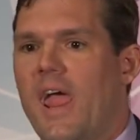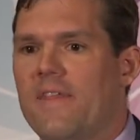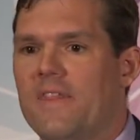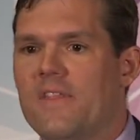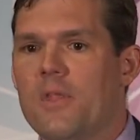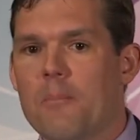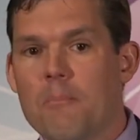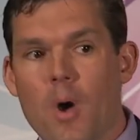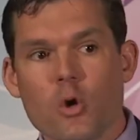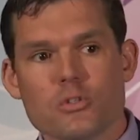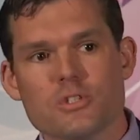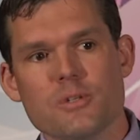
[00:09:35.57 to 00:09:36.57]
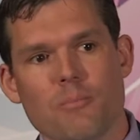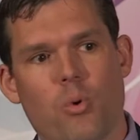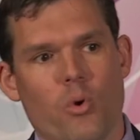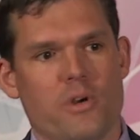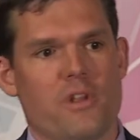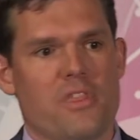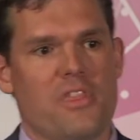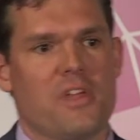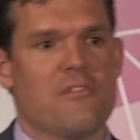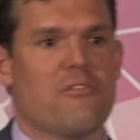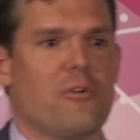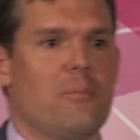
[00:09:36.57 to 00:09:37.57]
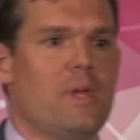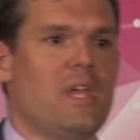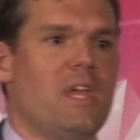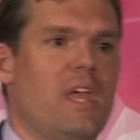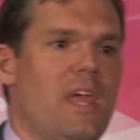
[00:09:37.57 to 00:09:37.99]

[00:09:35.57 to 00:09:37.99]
And then the most important thing for me,